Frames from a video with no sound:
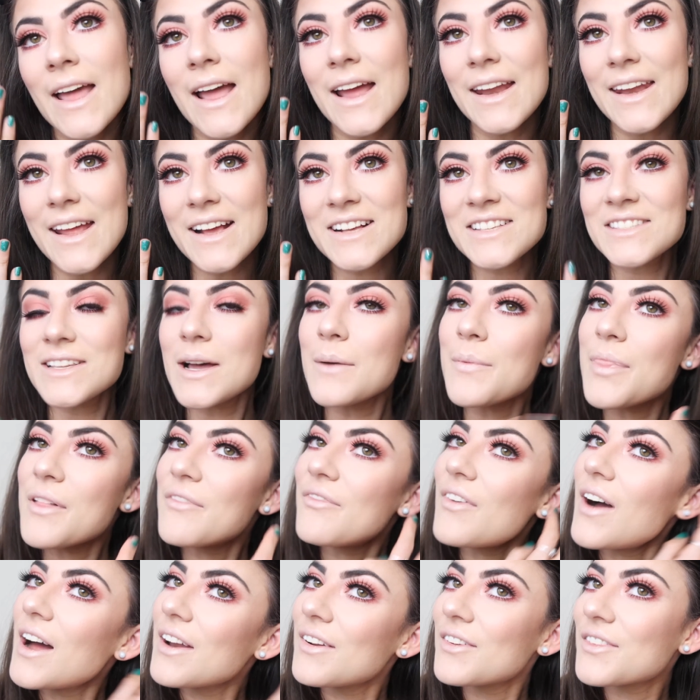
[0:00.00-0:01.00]
Okay, next up, the
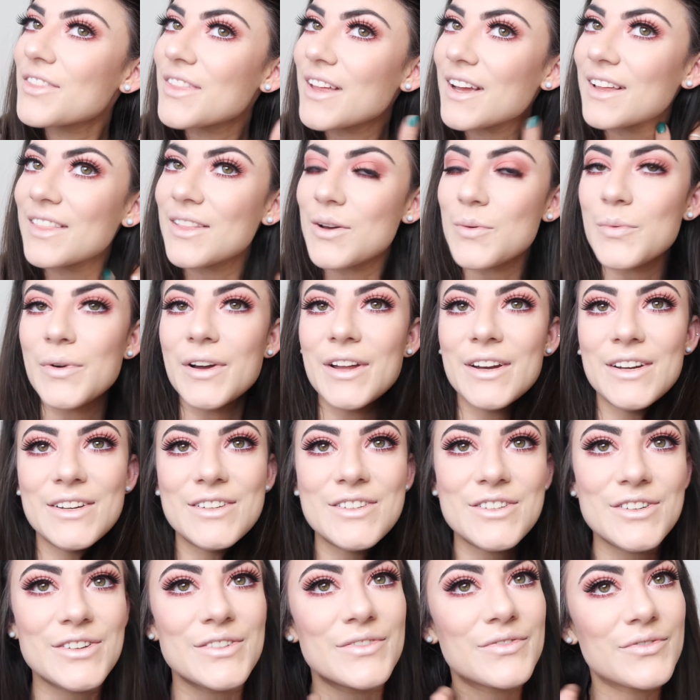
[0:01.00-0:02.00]
final thing that we're gonna
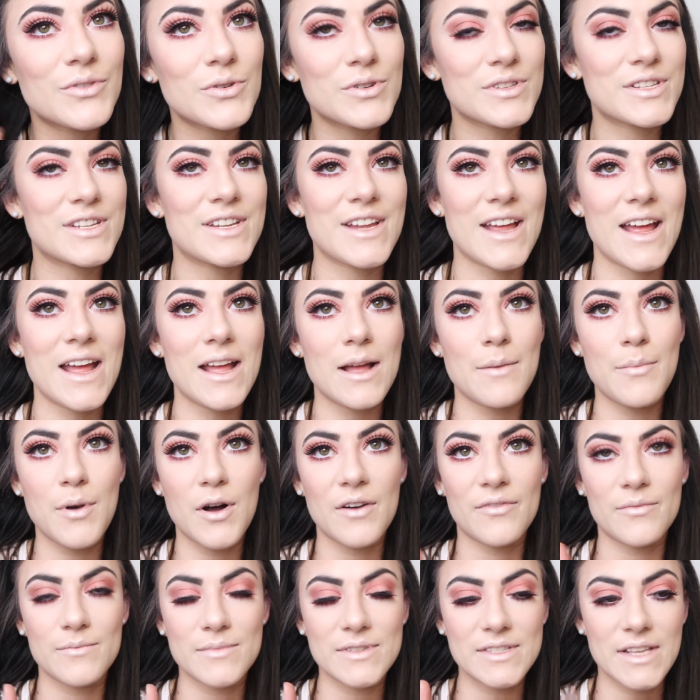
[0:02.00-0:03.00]
do for today,
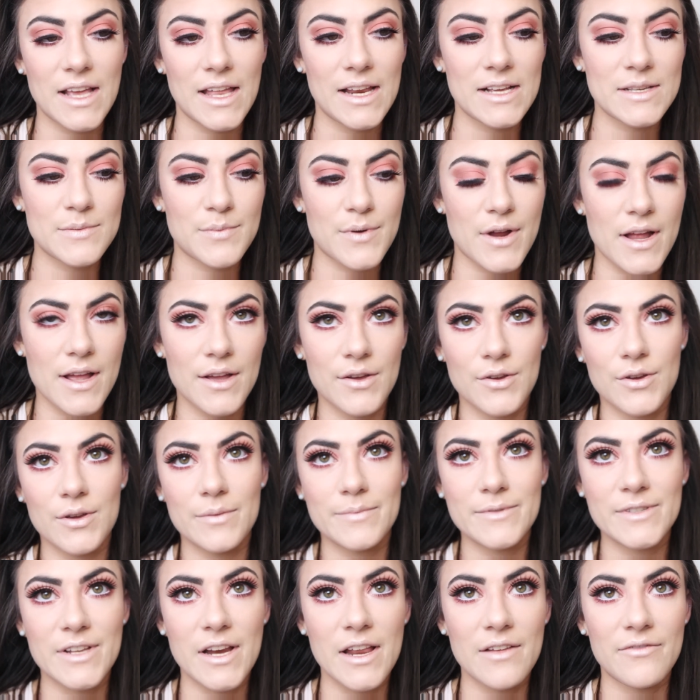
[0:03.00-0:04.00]
apart from setting spray.
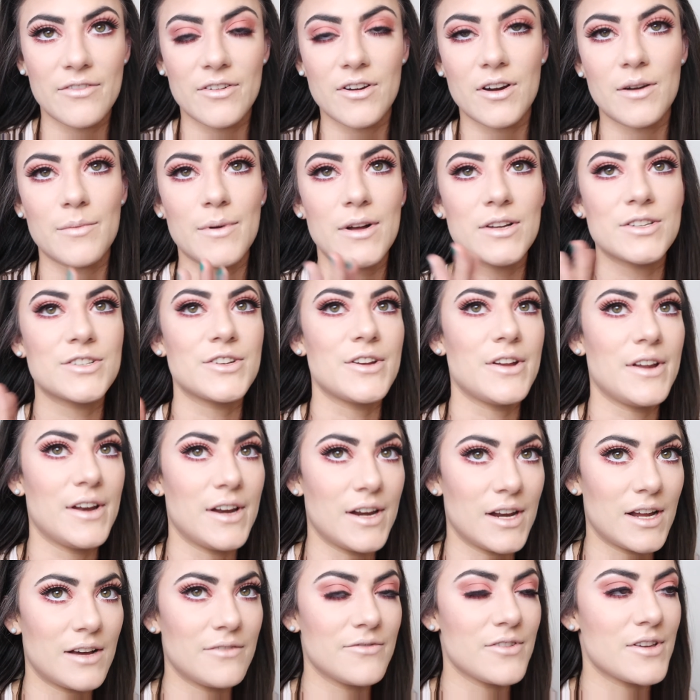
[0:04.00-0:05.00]
Oops, I forgot about you.
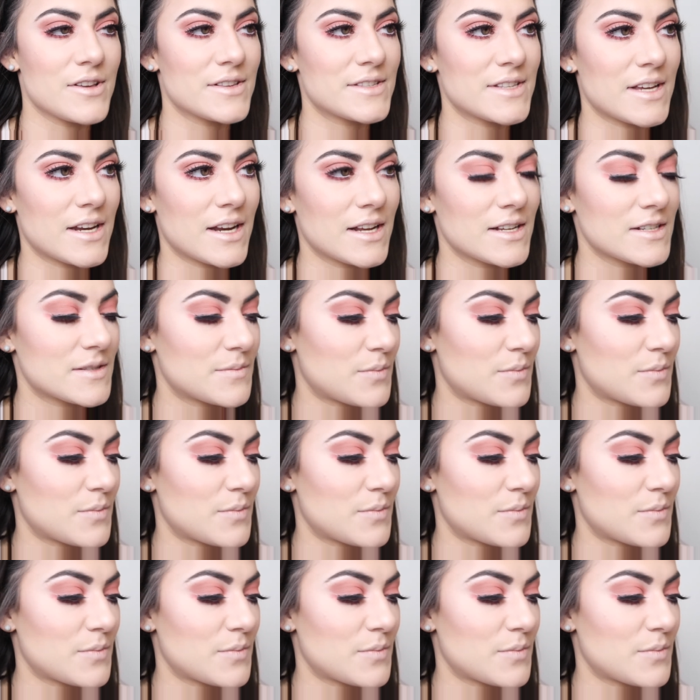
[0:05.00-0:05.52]
Love you, setting